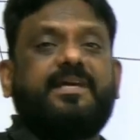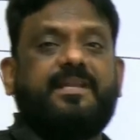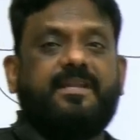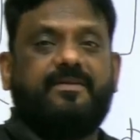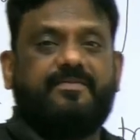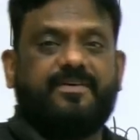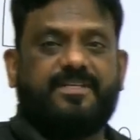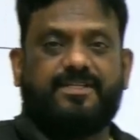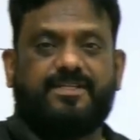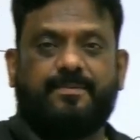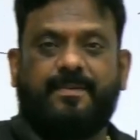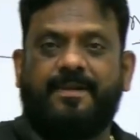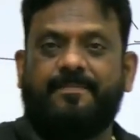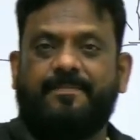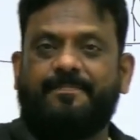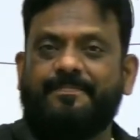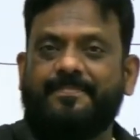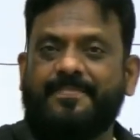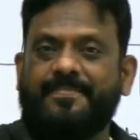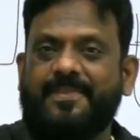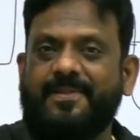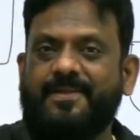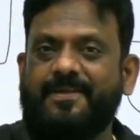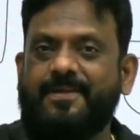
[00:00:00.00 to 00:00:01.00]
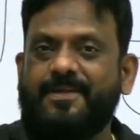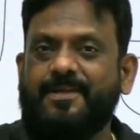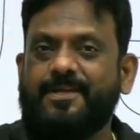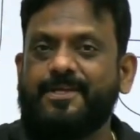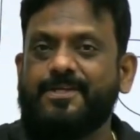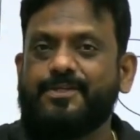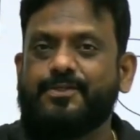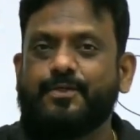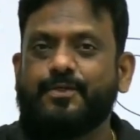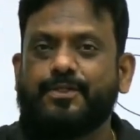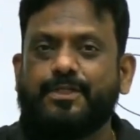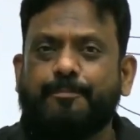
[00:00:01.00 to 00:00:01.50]
irreversible.
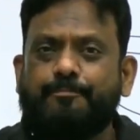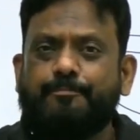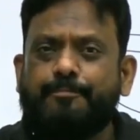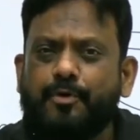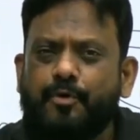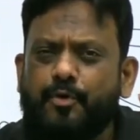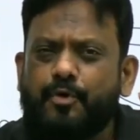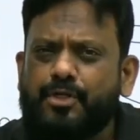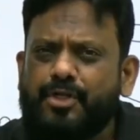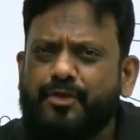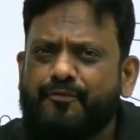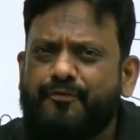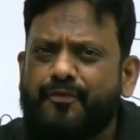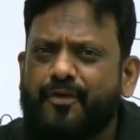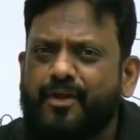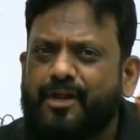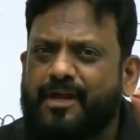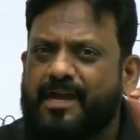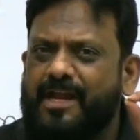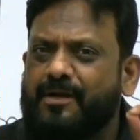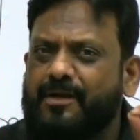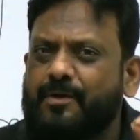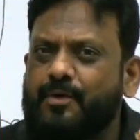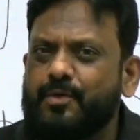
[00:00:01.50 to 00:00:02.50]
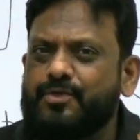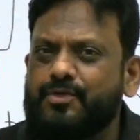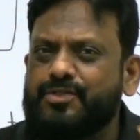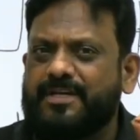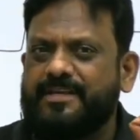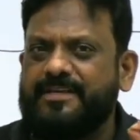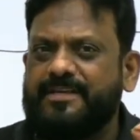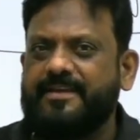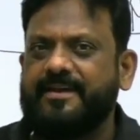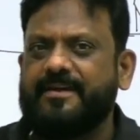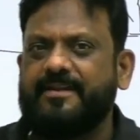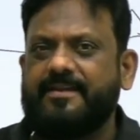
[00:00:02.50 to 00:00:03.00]
So the beautiful
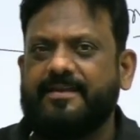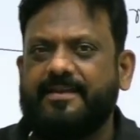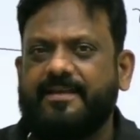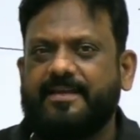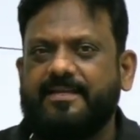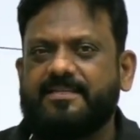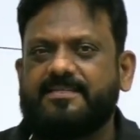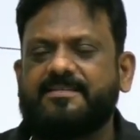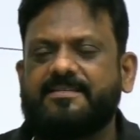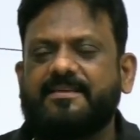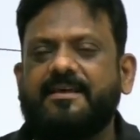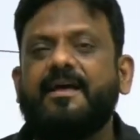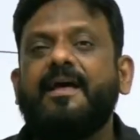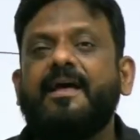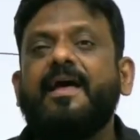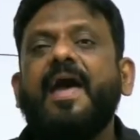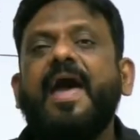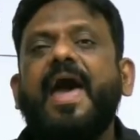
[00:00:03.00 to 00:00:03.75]
conclusion here is